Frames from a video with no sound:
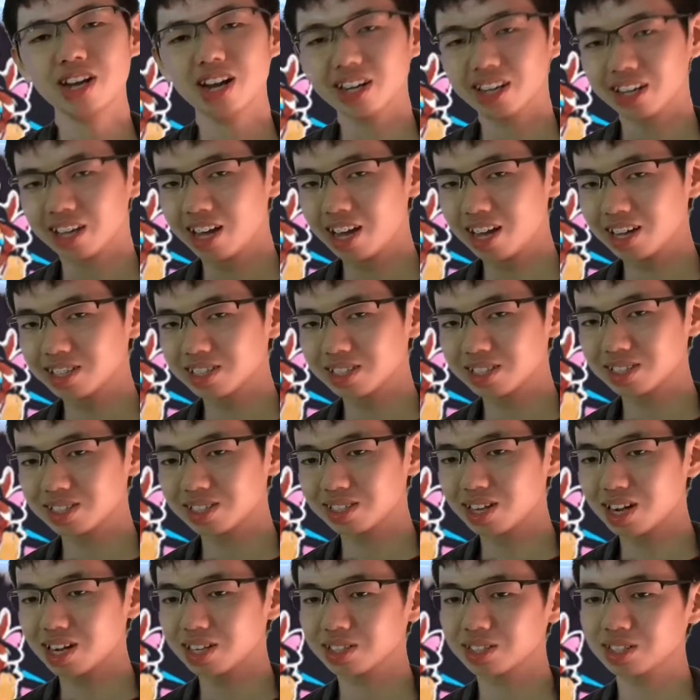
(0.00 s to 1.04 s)
On their
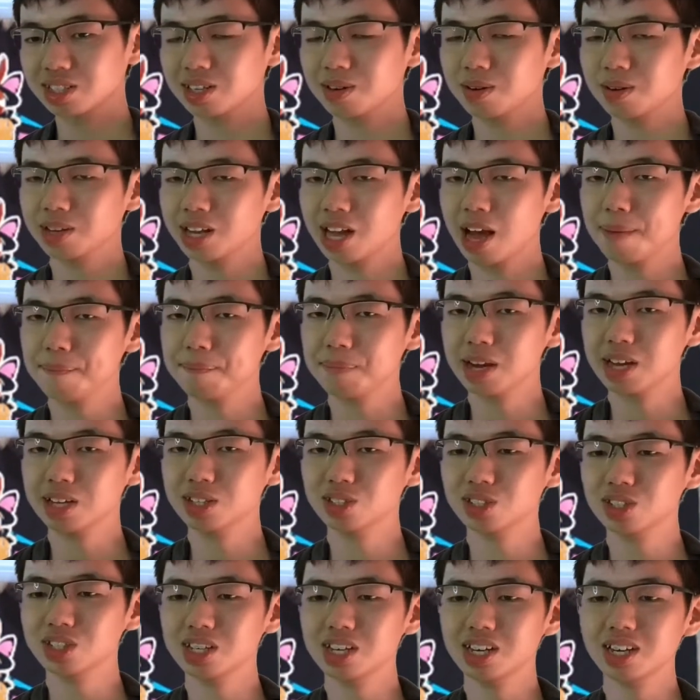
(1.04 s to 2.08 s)
Kickstarter
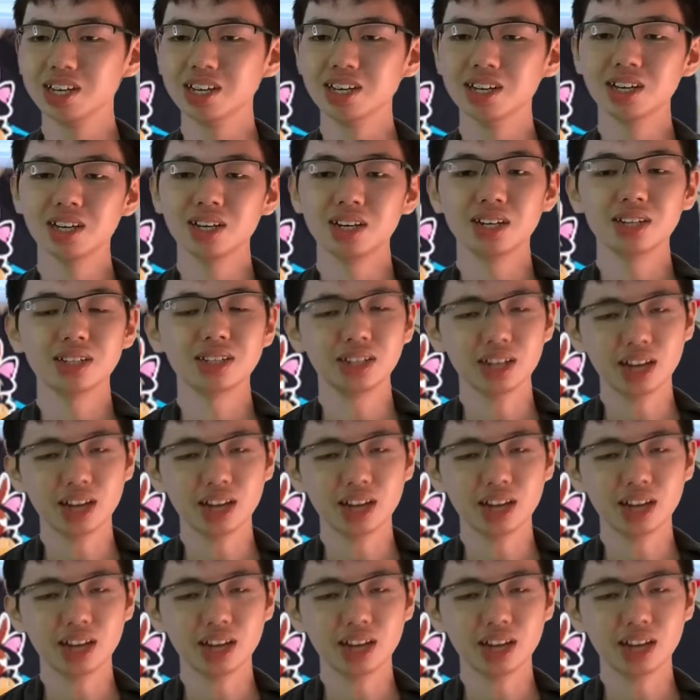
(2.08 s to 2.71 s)
campaign today,